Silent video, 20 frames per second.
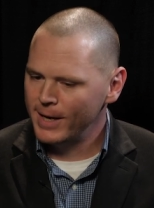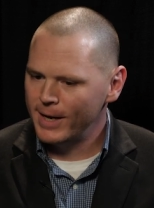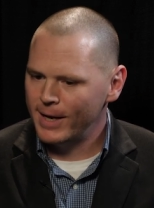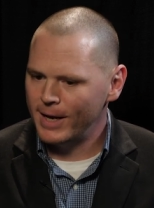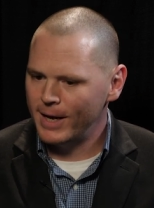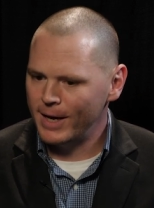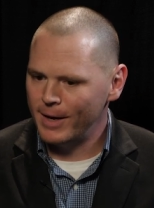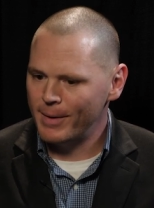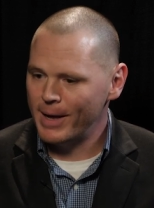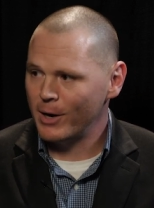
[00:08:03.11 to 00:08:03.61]

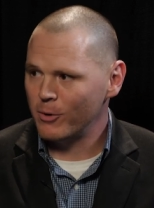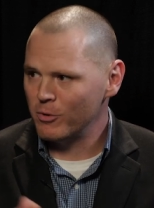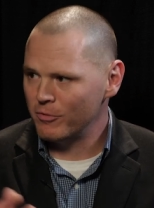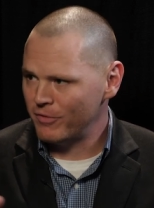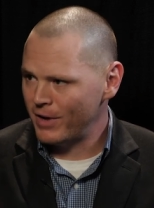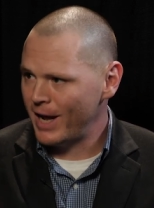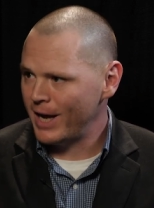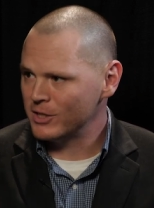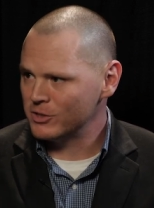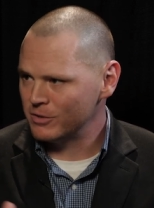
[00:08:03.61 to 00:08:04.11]
uh,
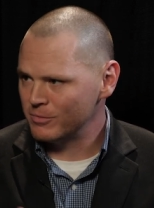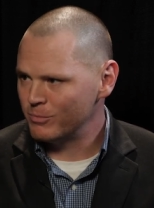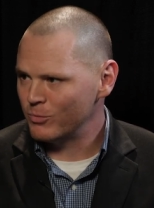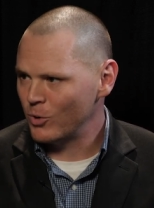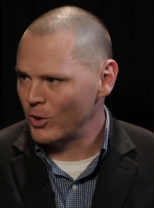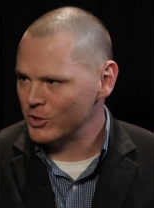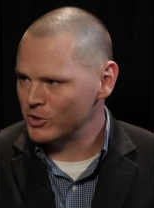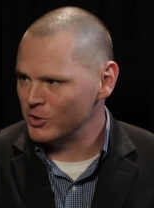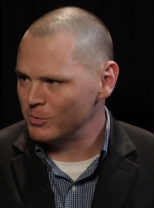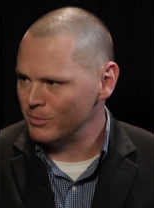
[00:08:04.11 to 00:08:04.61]
Equifax
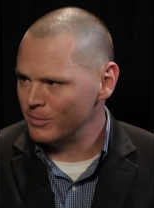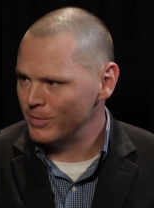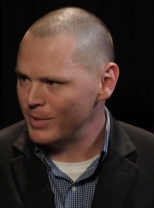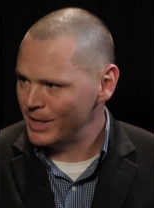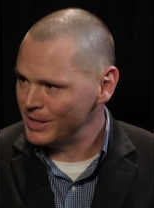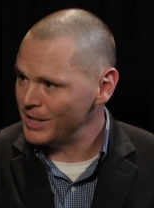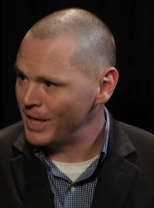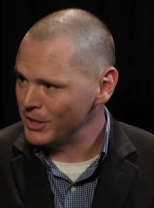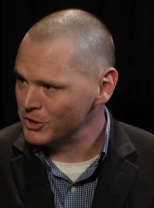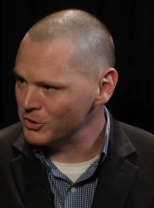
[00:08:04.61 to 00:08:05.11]
brought some
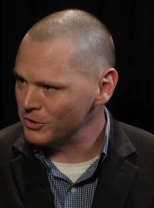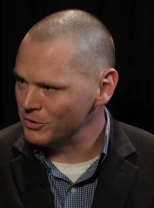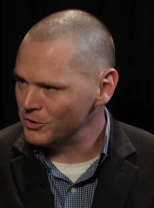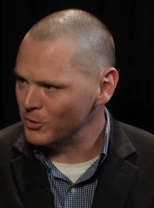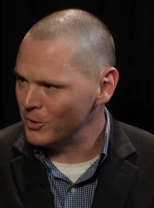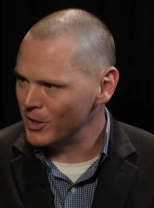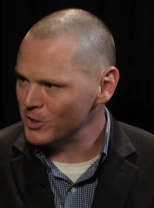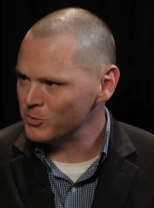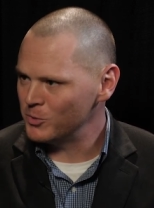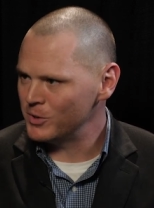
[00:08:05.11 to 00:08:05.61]
attention
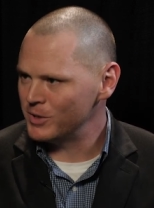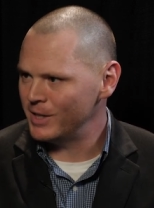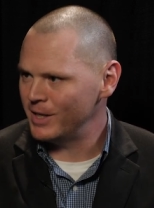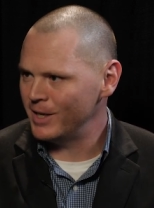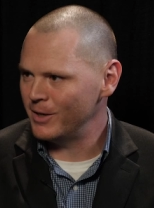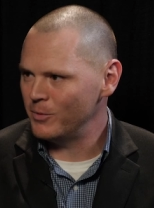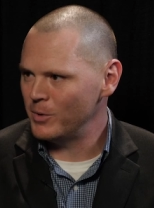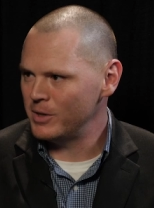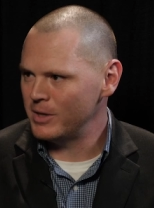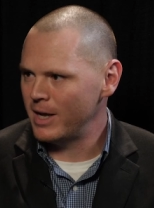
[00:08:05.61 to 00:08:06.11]
to us with
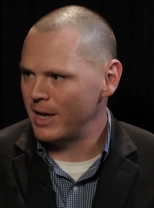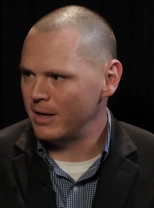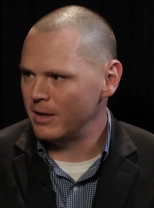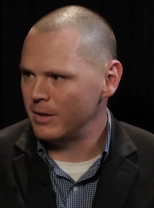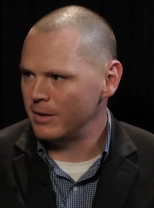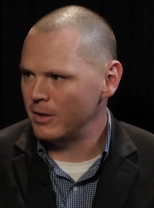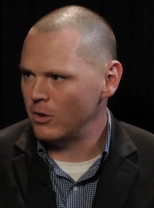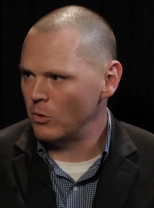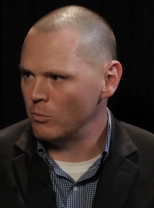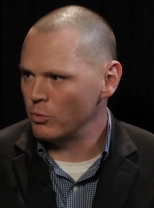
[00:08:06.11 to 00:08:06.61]
the with that
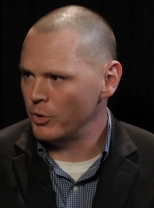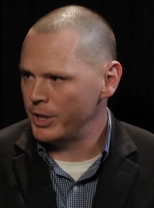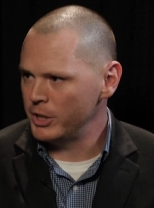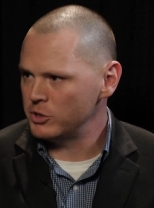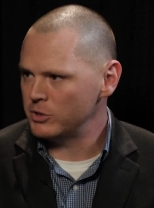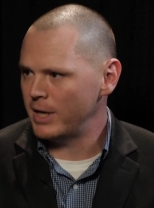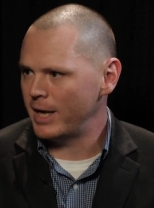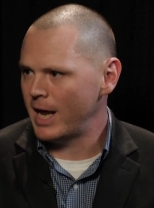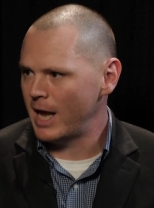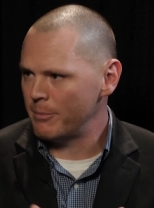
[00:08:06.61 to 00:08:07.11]
you know
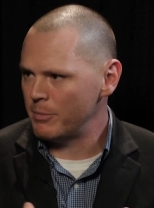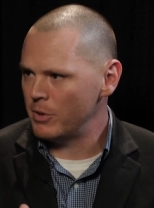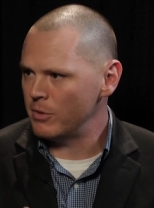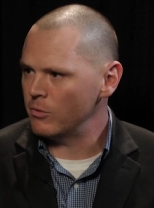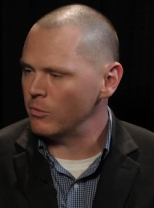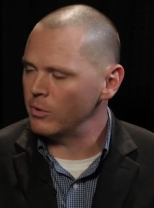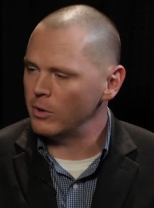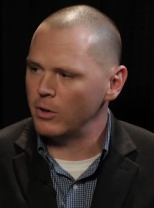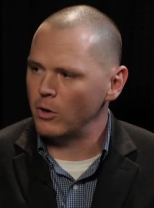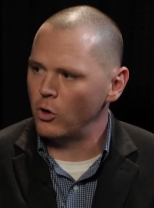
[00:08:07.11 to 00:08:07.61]
breach that happened
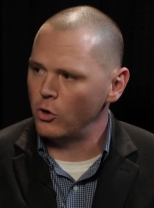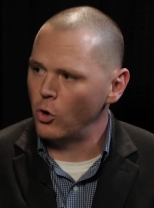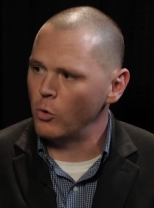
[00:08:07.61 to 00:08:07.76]
through an, right. an